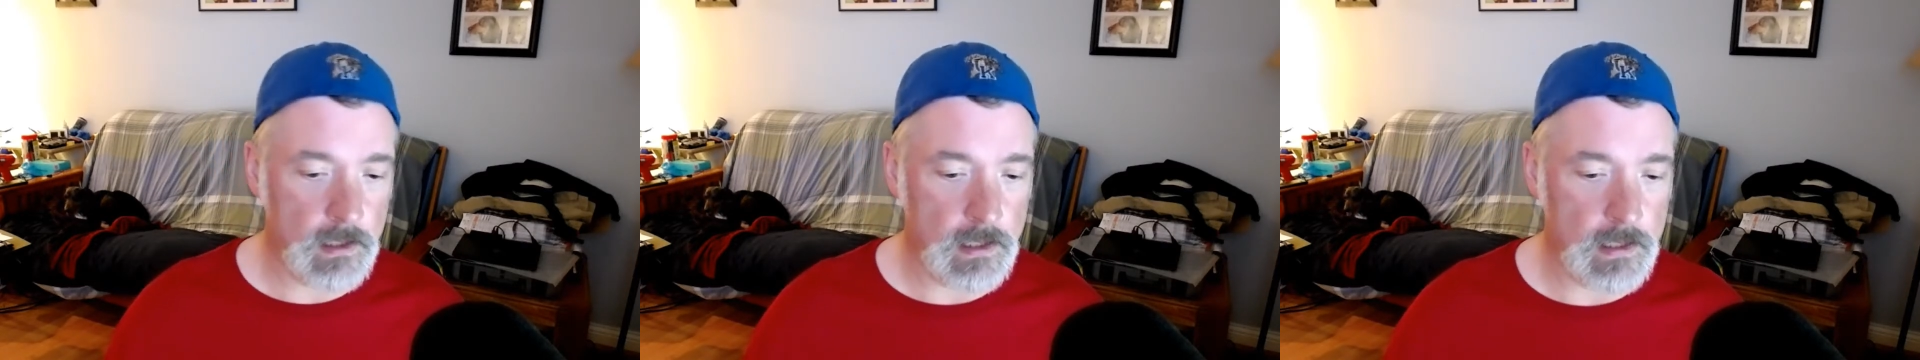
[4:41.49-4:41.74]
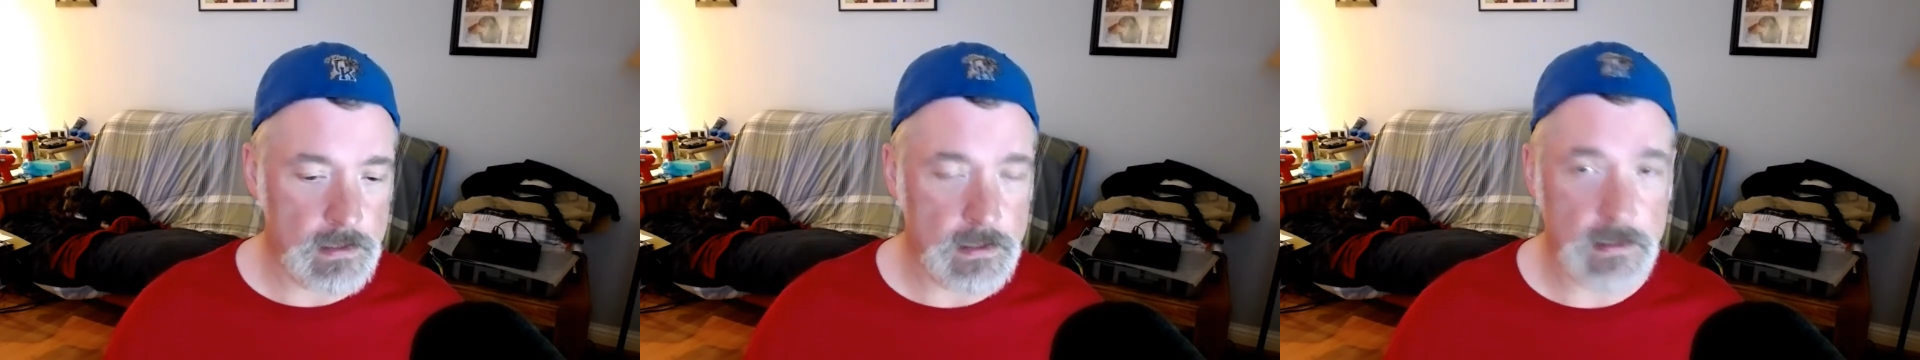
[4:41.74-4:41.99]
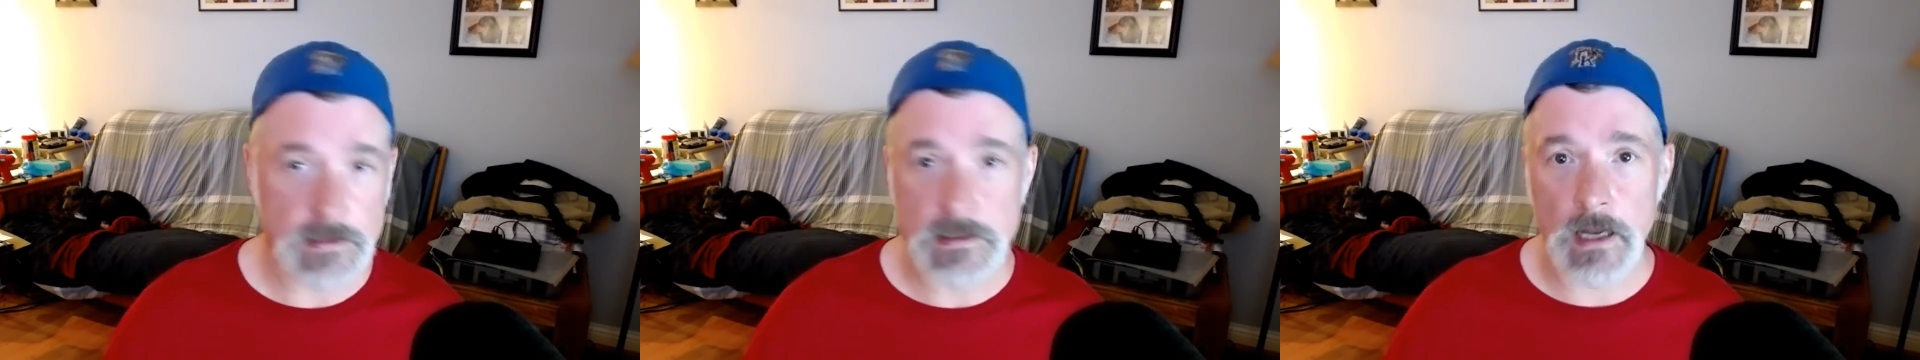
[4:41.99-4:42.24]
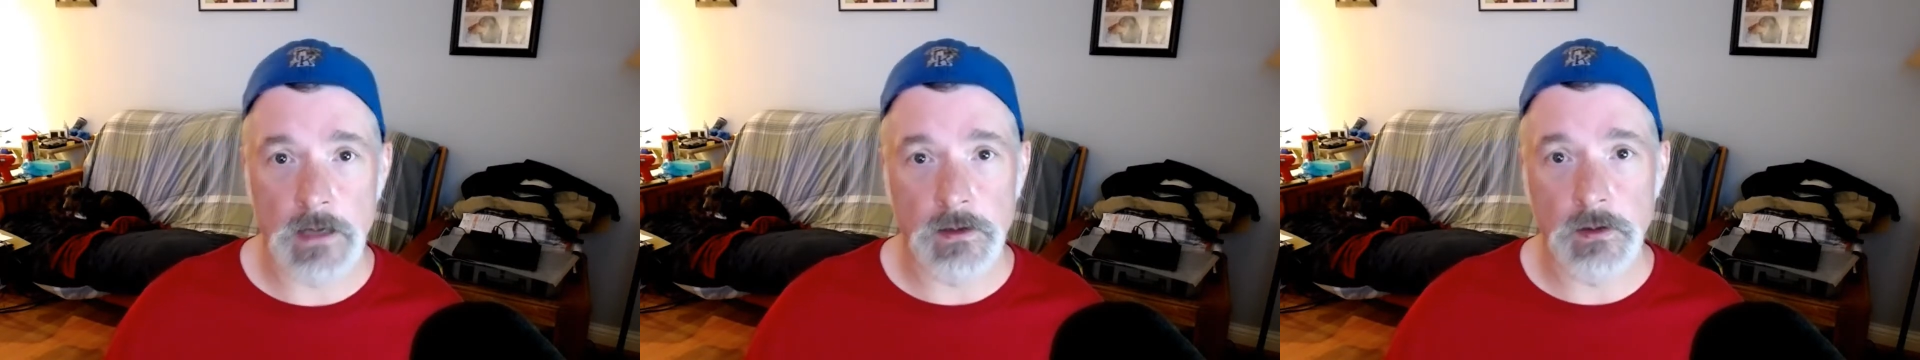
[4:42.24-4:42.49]
And it's
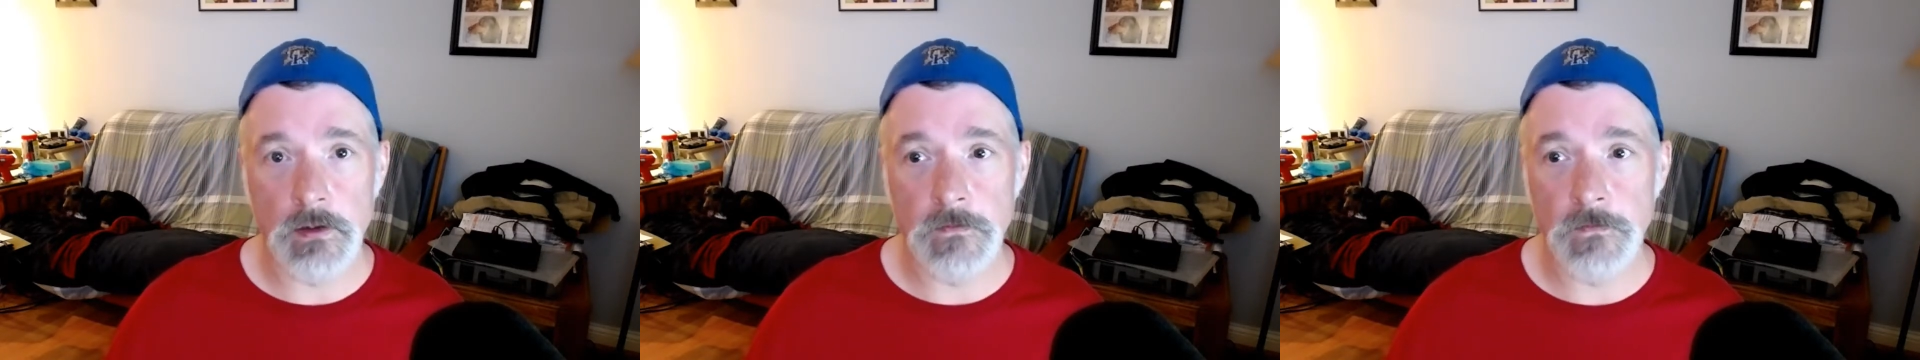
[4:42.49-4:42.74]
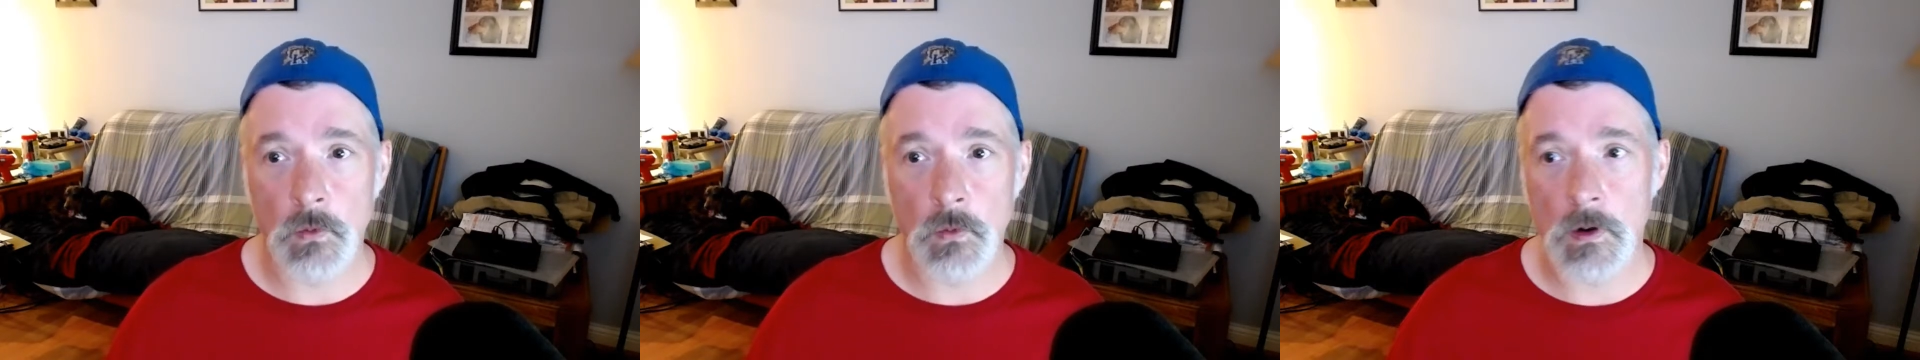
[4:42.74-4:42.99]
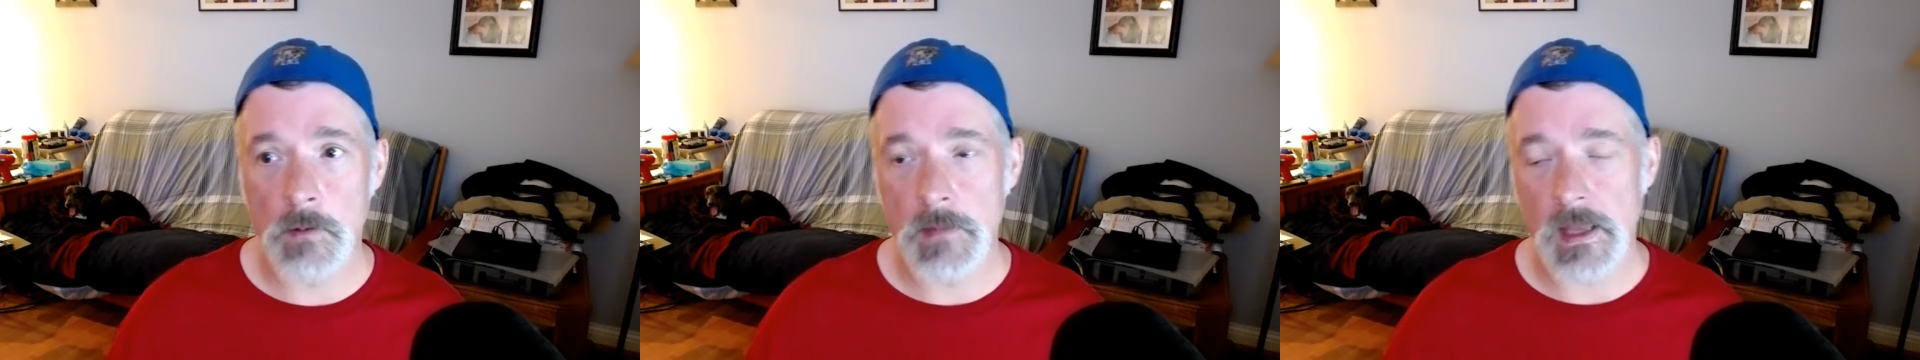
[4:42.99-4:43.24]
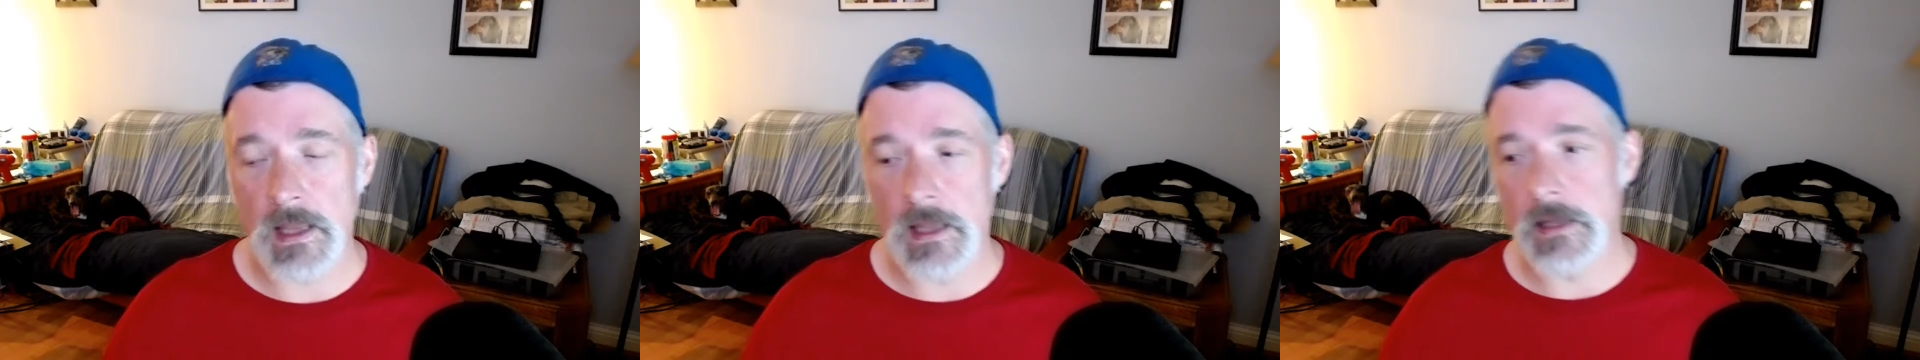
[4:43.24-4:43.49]
not good for them,
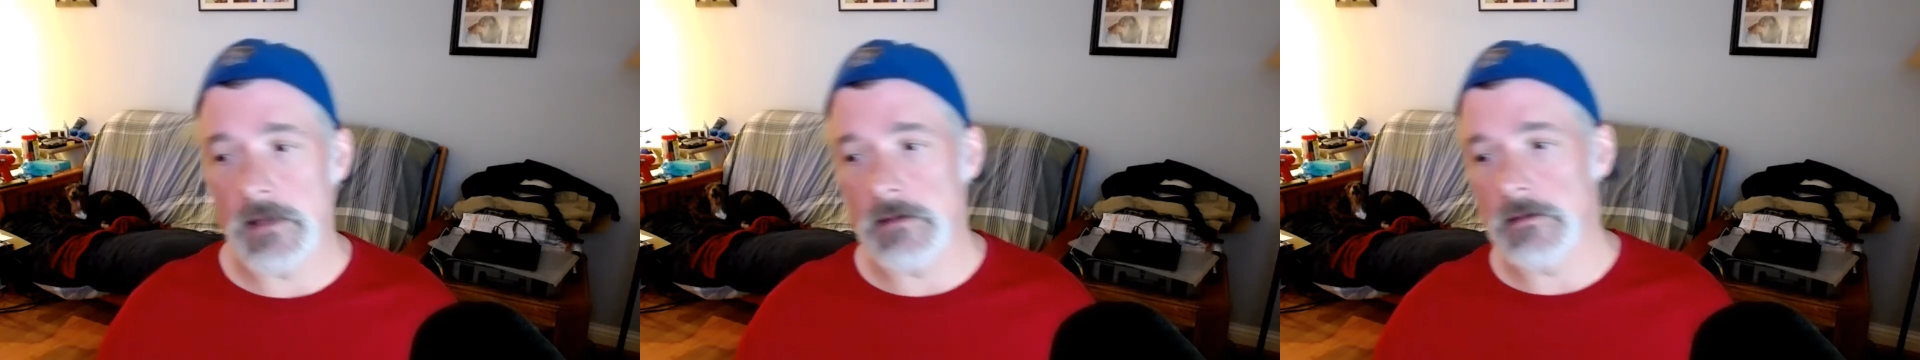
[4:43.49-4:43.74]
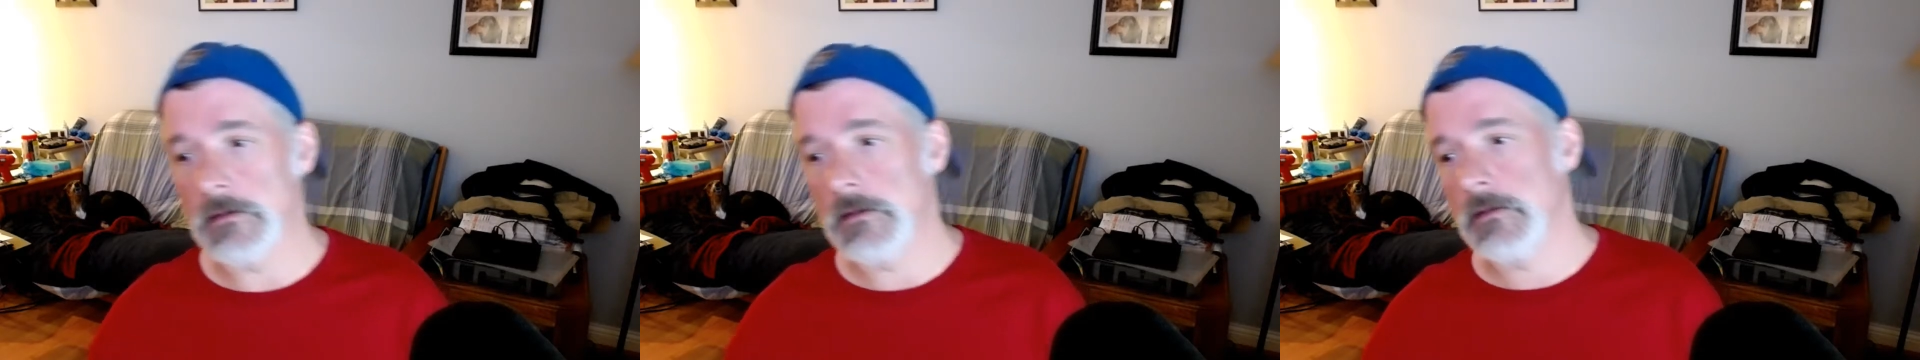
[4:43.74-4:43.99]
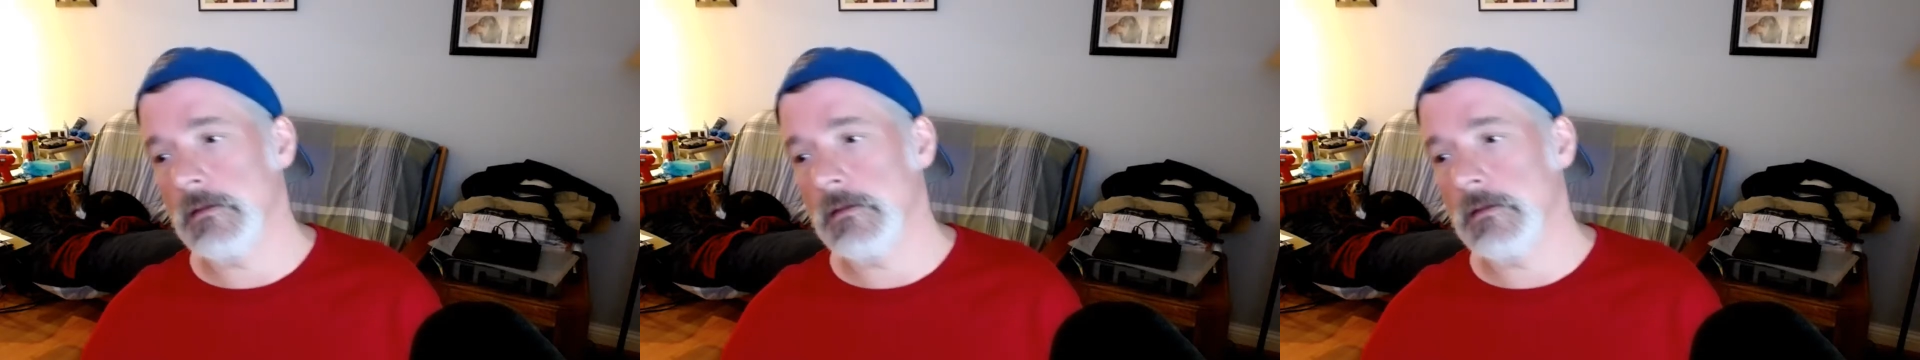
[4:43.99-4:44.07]
and